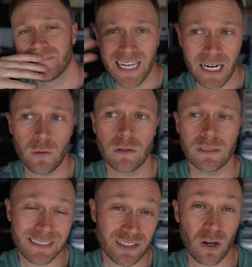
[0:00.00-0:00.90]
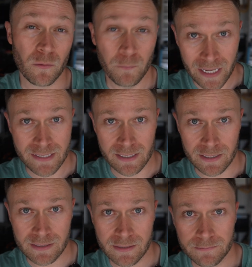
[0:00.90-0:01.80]
Now, let's talk
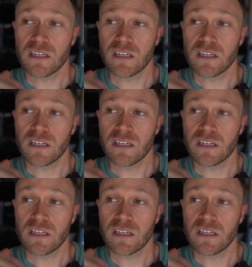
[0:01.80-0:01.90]
basics.